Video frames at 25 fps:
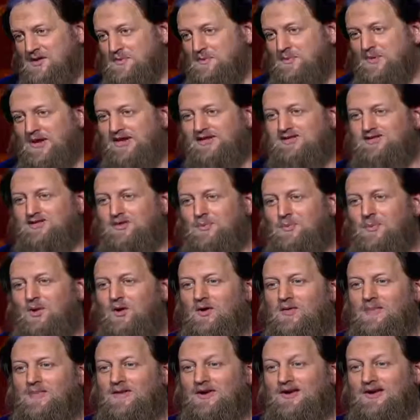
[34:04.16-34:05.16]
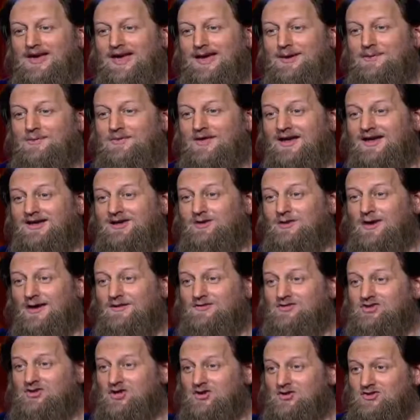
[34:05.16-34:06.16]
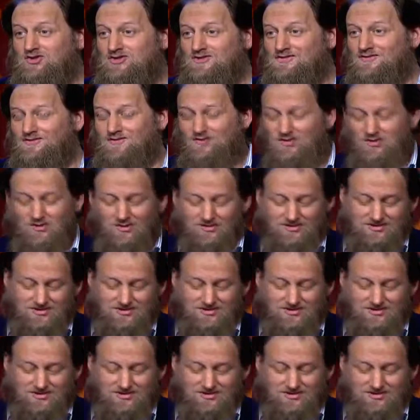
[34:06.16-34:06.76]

based upon the name that you have chosen for your